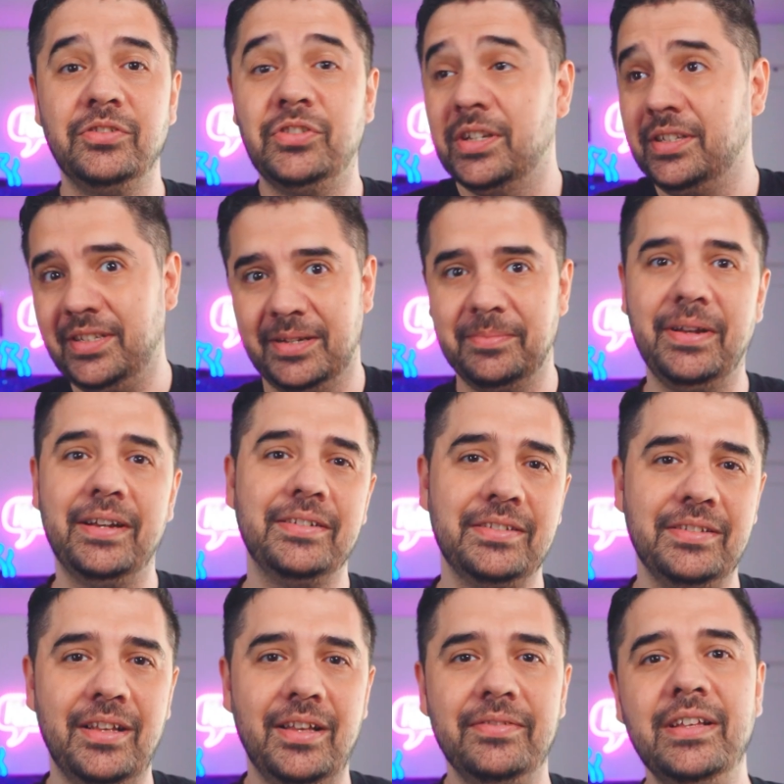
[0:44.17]
just like
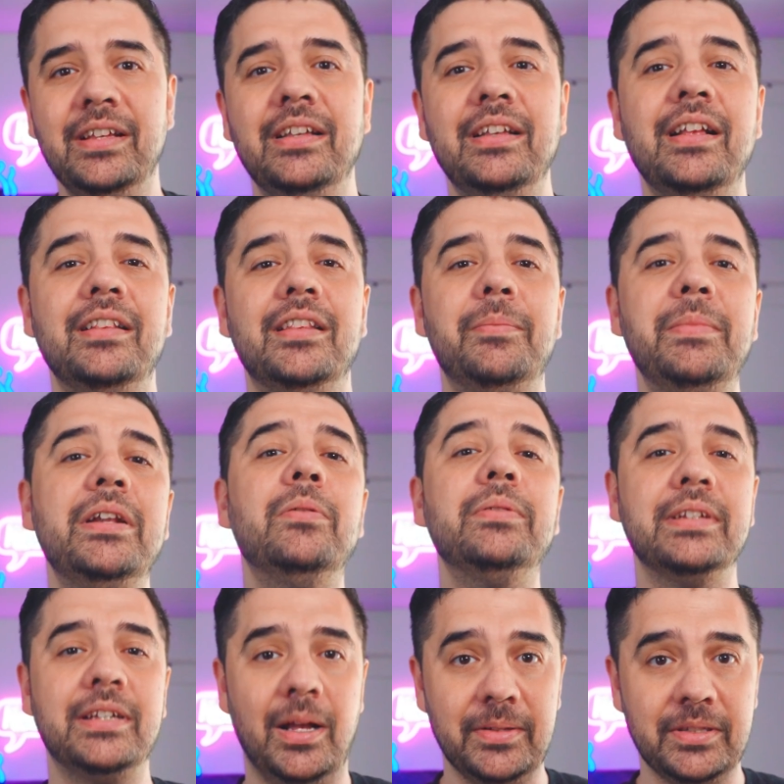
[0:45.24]
Microsoft, let me know in
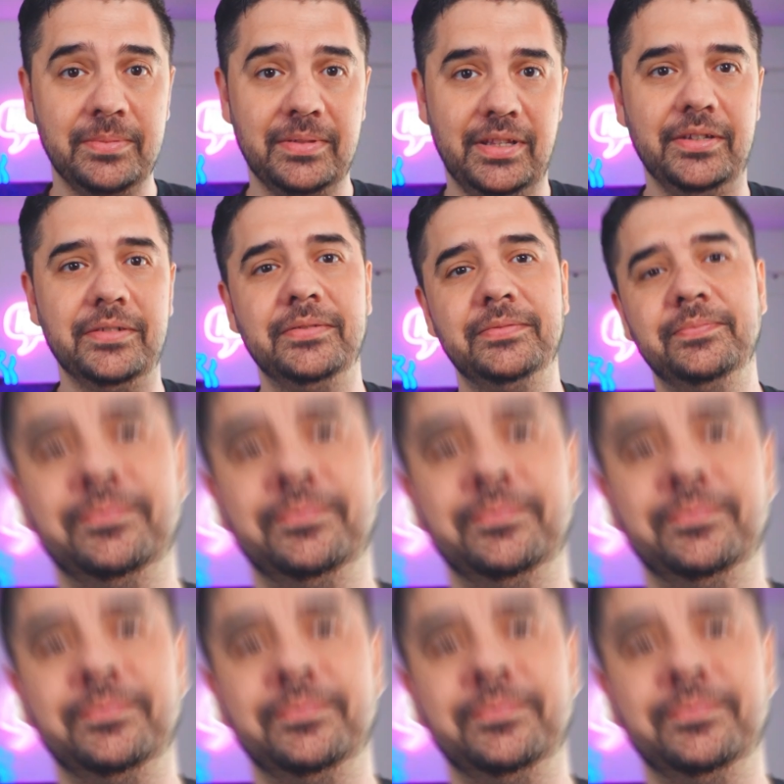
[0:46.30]
the comments below.